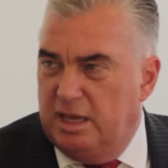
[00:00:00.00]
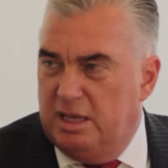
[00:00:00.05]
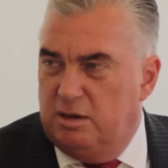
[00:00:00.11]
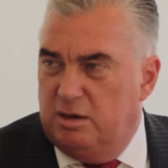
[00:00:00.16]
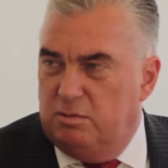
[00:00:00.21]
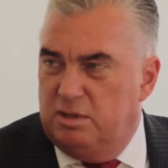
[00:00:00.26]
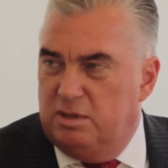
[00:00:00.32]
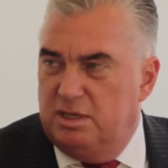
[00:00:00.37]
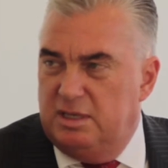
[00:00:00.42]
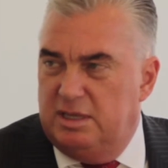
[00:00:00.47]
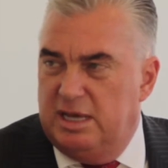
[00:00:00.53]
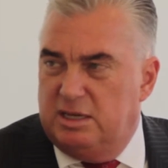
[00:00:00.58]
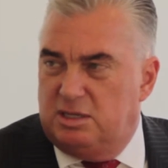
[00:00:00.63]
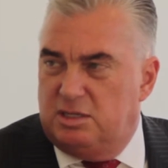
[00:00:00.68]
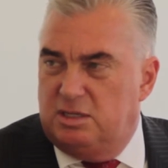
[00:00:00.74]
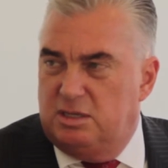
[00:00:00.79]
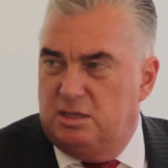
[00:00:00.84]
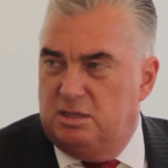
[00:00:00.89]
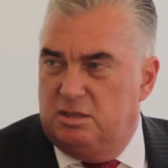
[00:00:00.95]
And really
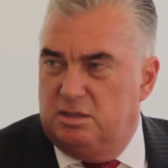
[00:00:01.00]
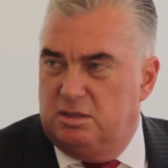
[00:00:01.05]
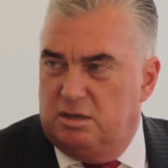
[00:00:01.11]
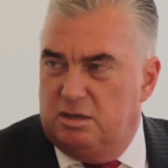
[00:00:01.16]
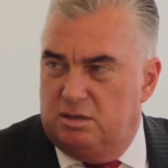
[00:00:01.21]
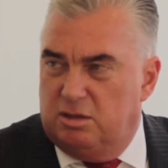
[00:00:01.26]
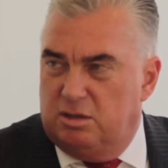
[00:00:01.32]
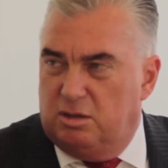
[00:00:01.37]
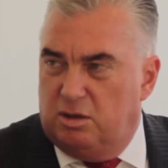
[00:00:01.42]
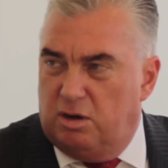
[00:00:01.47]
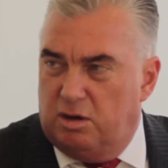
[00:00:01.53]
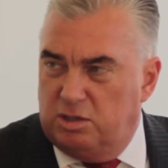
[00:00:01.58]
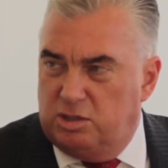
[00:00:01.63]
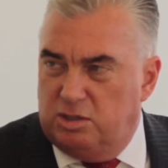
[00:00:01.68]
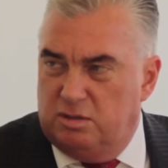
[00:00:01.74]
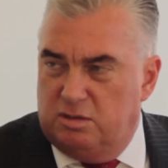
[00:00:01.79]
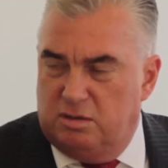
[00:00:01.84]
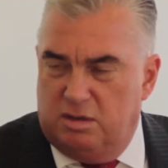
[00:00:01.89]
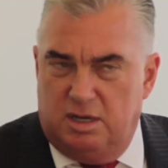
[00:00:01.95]
that's the
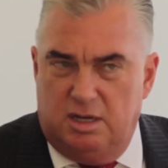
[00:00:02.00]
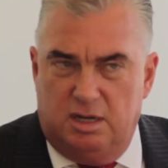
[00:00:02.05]
larger